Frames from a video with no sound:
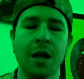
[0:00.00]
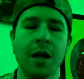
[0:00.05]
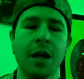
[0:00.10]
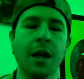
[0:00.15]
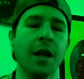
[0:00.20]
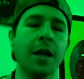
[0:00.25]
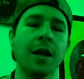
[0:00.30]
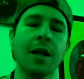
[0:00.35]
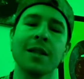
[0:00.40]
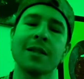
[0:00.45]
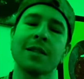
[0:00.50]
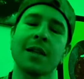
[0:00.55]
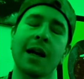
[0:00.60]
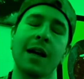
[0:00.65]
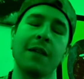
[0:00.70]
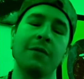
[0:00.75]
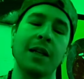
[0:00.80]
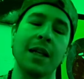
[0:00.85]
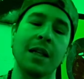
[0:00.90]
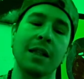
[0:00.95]
And then it's kind
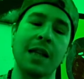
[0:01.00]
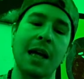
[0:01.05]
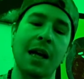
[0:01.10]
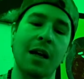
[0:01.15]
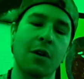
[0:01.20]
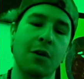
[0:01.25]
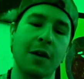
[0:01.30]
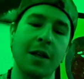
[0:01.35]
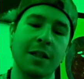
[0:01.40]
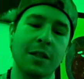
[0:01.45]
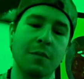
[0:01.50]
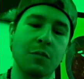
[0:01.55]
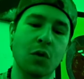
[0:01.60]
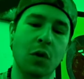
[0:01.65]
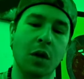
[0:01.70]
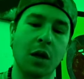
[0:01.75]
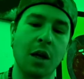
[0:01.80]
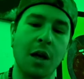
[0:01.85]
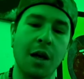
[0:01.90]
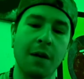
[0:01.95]
of like that creates some
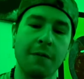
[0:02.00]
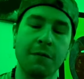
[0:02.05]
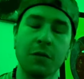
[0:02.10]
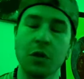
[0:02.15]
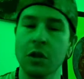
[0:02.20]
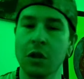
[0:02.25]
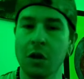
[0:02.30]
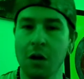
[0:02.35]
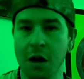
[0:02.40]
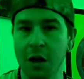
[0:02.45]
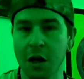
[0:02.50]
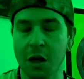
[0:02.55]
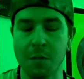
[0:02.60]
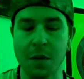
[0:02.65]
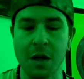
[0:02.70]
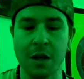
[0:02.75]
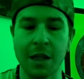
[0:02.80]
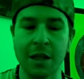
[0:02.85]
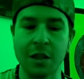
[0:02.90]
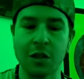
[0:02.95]
sort of conflict or
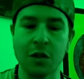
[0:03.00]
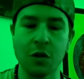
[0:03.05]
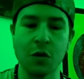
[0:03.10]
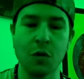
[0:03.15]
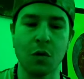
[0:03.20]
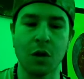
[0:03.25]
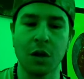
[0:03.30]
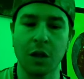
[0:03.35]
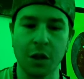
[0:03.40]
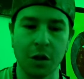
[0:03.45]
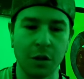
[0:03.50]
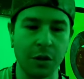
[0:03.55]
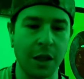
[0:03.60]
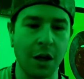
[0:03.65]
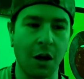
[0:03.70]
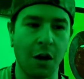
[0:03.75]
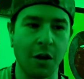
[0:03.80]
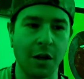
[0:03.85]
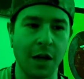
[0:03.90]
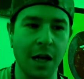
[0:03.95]
argument that you clearly
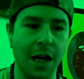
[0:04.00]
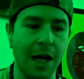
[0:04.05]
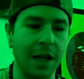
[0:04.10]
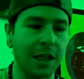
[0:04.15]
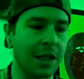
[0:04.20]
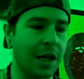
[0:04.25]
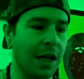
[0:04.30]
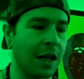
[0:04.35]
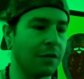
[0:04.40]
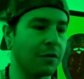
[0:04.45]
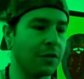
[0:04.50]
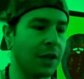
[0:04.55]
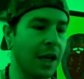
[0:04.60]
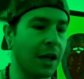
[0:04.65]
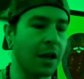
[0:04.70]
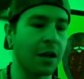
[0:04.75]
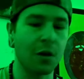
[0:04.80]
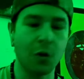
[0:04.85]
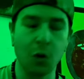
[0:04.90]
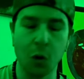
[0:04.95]
are not kind of
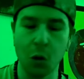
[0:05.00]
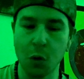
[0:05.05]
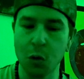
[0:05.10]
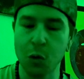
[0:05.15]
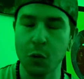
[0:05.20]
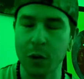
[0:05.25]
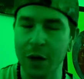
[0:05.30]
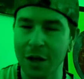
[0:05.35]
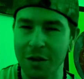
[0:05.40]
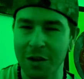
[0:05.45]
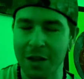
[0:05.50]
like cool with.